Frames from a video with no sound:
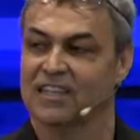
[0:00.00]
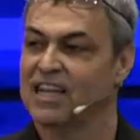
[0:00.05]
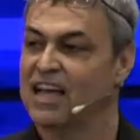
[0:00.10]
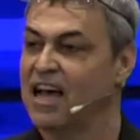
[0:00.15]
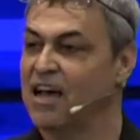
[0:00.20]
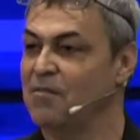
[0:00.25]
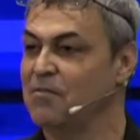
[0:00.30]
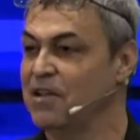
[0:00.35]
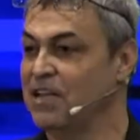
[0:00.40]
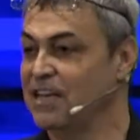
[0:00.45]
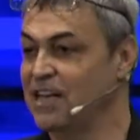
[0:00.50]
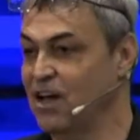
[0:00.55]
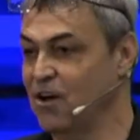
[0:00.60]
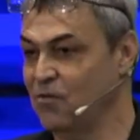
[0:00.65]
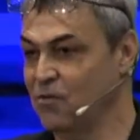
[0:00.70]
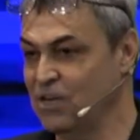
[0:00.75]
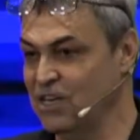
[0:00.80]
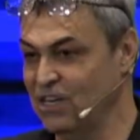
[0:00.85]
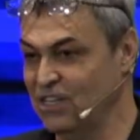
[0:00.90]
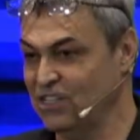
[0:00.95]
I mean, you know,
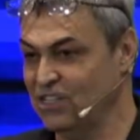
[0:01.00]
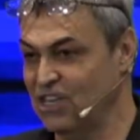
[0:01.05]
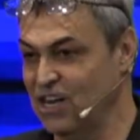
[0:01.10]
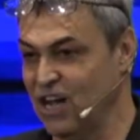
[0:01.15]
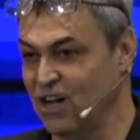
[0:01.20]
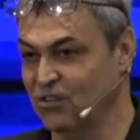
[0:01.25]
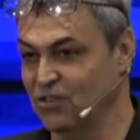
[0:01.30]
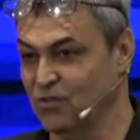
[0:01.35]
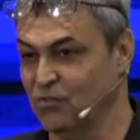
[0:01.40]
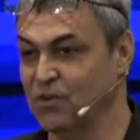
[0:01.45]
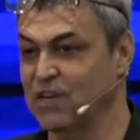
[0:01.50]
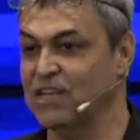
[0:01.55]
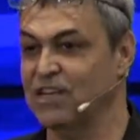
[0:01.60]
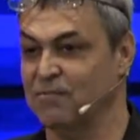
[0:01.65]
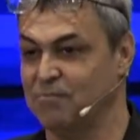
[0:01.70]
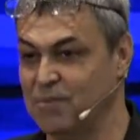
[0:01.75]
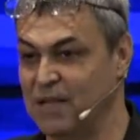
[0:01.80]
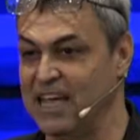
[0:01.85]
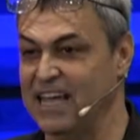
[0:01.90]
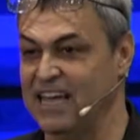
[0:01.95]
when you're chosen, when
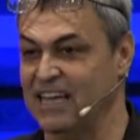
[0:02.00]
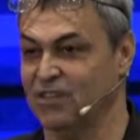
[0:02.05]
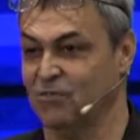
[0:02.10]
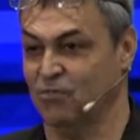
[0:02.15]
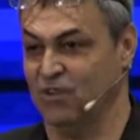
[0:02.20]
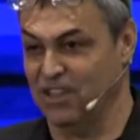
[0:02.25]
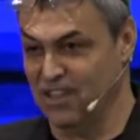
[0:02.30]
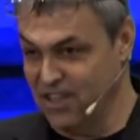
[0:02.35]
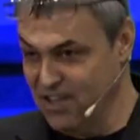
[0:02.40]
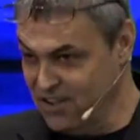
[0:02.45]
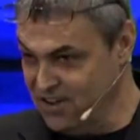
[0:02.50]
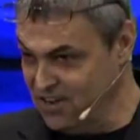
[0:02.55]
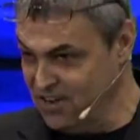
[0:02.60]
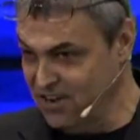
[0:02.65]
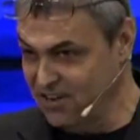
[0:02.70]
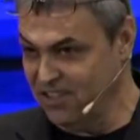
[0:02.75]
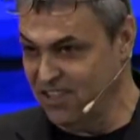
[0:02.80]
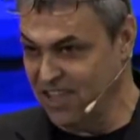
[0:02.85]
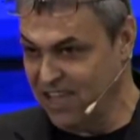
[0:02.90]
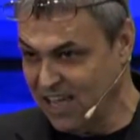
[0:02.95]
you're picked, when
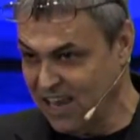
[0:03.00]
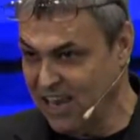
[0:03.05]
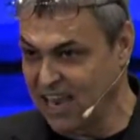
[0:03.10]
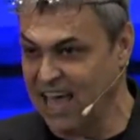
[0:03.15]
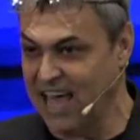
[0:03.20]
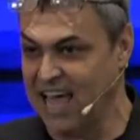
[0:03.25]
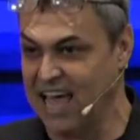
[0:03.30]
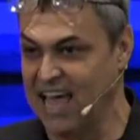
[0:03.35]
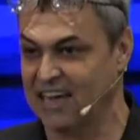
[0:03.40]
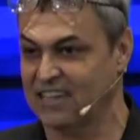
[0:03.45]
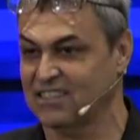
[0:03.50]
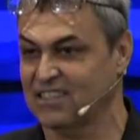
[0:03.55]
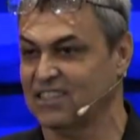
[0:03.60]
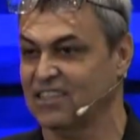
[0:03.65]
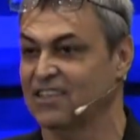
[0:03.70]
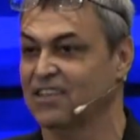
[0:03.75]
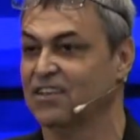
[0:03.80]
you're the elect,